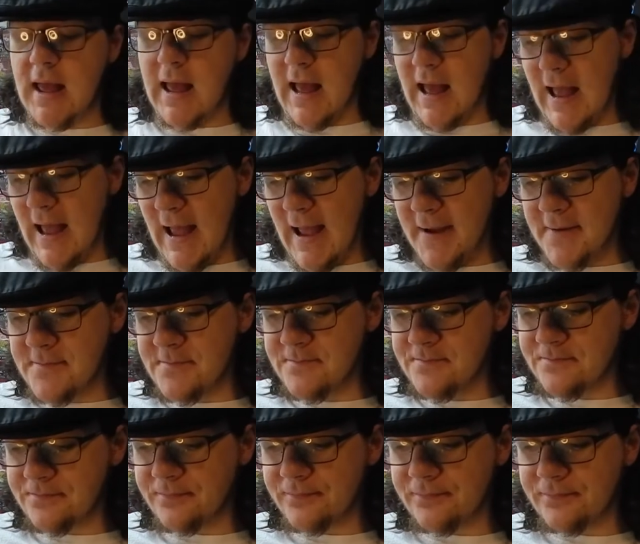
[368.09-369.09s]

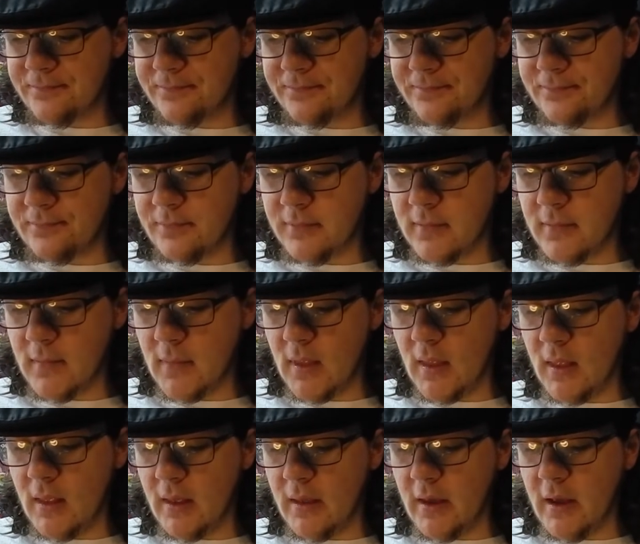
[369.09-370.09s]
And
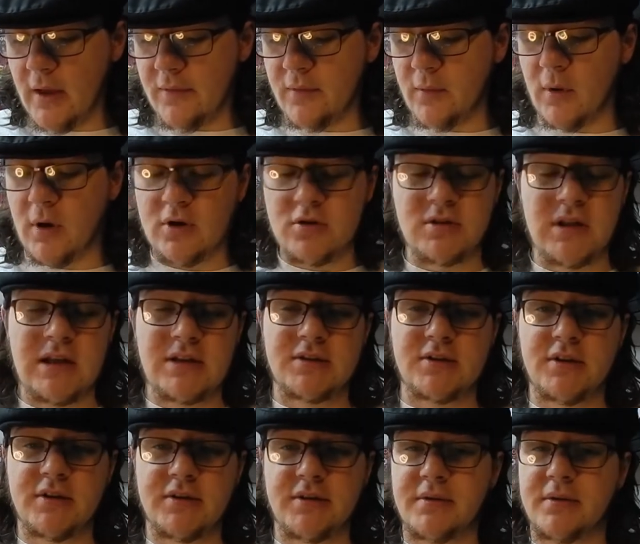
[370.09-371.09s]
the watch
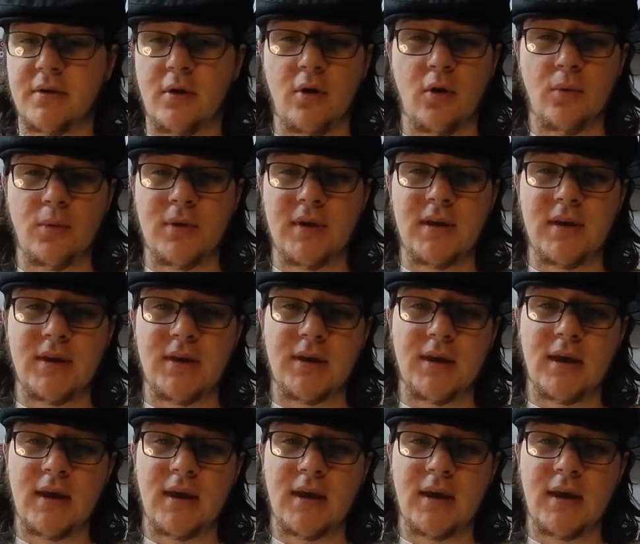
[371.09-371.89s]
lasted all week.